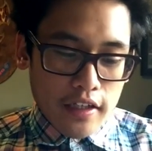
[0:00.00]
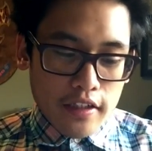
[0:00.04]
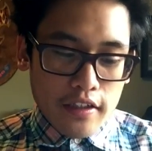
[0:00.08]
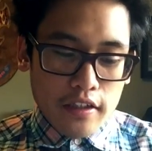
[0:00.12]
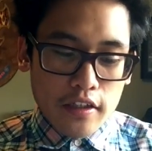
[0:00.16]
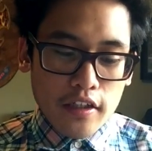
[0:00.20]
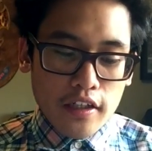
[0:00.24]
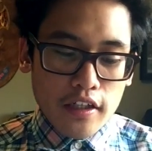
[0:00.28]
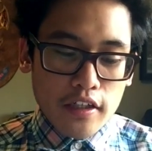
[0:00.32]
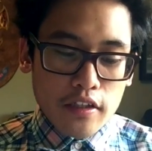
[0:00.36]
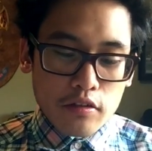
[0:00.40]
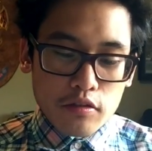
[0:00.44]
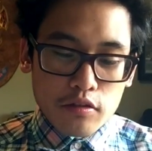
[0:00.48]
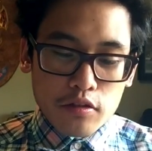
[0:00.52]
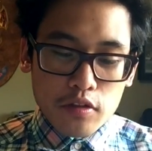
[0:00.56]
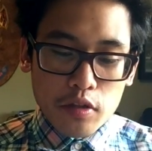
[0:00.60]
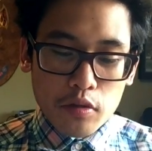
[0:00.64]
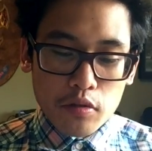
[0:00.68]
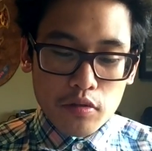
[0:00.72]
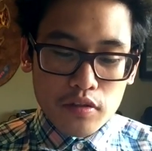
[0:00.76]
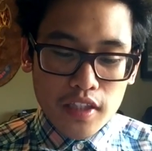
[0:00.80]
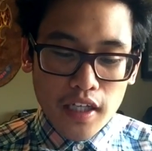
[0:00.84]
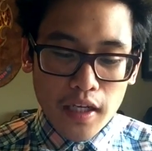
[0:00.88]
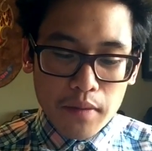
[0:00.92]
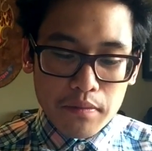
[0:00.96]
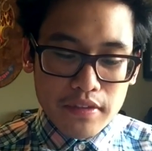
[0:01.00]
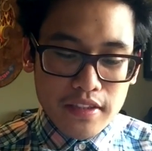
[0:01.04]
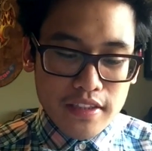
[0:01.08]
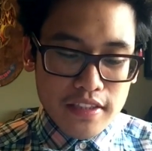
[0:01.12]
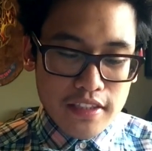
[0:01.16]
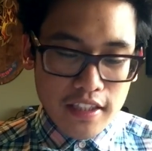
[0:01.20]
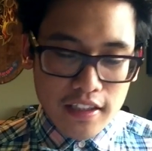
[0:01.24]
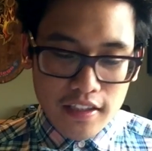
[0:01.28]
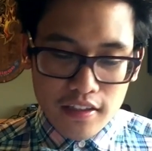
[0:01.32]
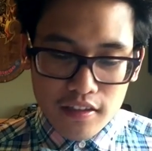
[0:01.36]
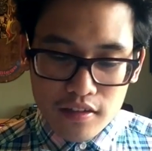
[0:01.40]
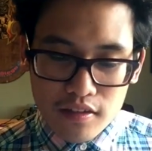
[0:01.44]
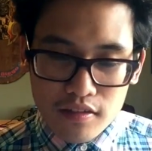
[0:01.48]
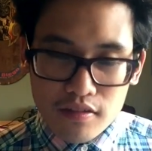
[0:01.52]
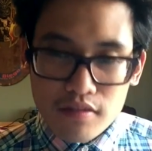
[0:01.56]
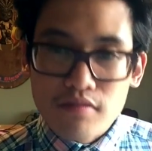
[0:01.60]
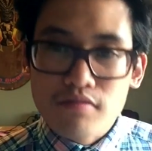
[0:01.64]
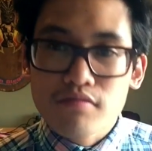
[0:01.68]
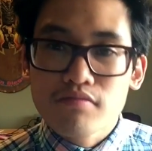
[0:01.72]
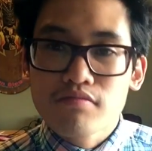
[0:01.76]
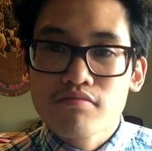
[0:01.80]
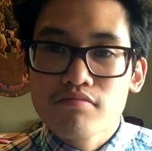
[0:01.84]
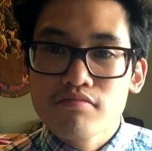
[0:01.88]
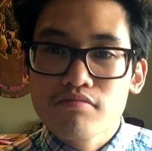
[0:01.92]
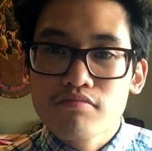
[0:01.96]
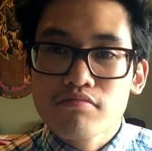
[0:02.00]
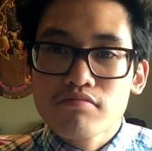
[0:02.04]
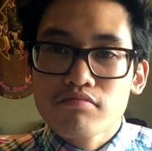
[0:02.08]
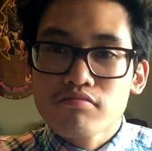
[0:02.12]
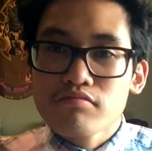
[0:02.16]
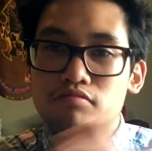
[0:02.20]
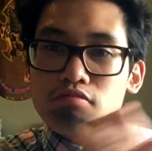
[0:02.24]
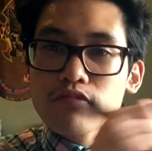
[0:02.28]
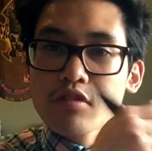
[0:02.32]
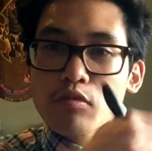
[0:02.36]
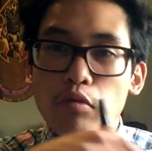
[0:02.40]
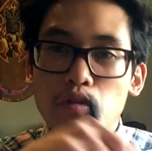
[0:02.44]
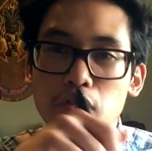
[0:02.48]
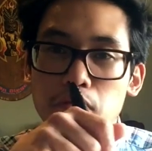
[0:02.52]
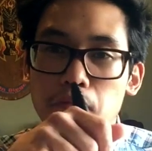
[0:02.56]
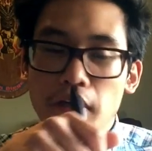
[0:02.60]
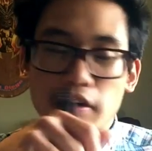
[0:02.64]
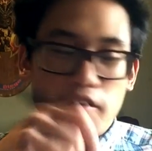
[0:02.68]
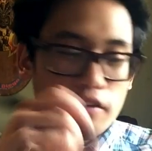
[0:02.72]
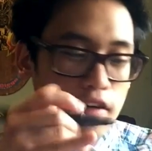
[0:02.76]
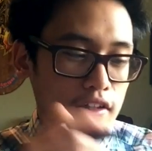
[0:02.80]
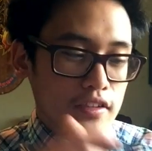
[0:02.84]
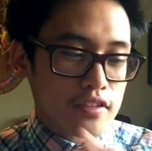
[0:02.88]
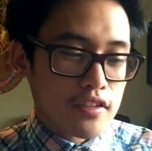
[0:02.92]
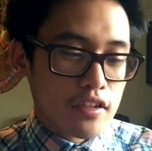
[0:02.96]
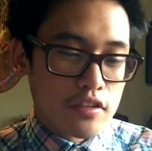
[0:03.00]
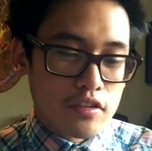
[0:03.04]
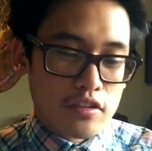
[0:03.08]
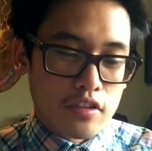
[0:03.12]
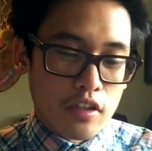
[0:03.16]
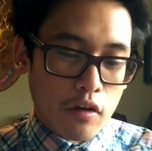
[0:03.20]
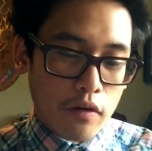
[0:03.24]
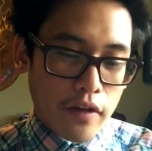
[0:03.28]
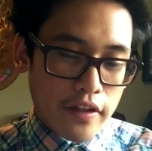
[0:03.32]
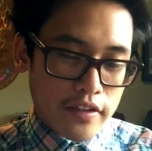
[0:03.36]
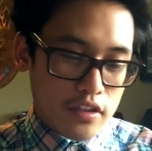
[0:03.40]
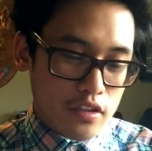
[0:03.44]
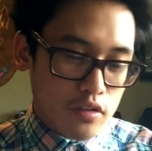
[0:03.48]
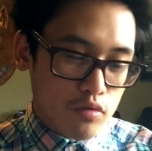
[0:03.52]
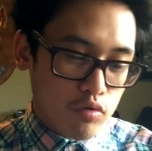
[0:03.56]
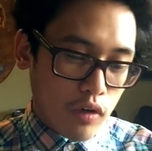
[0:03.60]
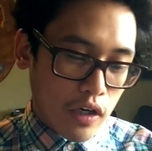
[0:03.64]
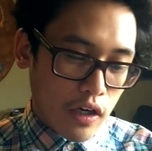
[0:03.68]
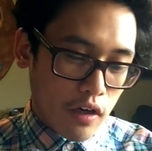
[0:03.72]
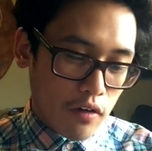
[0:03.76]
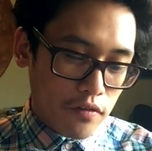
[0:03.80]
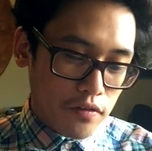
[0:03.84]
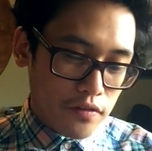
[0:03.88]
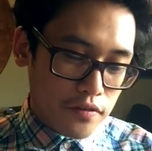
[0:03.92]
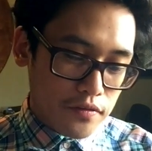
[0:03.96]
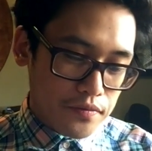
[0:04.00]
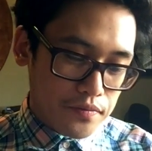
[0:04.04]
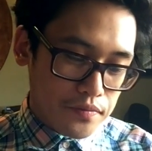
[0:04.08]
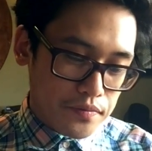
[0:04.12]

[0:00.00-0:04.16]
you're going to do 2 times 6, multiply across, so that's 12,